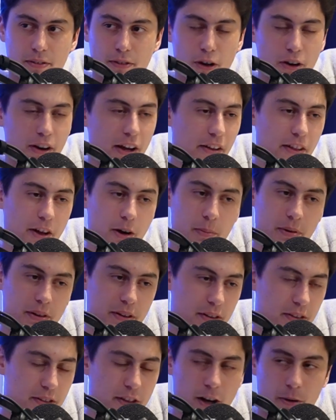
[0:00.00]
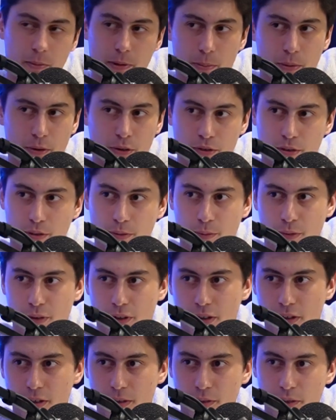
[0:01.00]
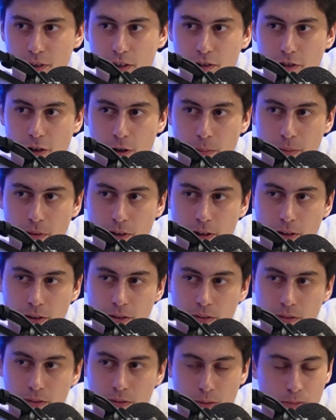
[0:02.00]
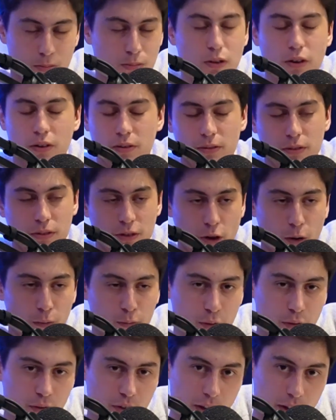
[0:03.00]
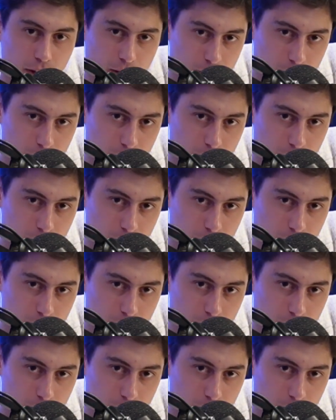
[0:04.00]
no doubt they'll be pushing for Europa League, Conference League.